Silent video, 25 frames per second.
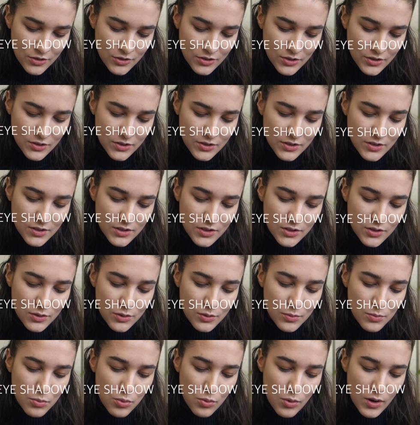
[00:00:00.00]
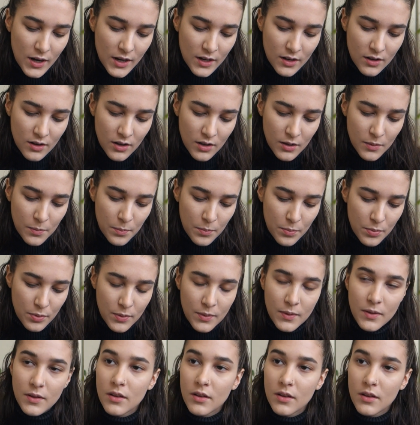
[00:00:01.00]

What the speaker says: just to brighten up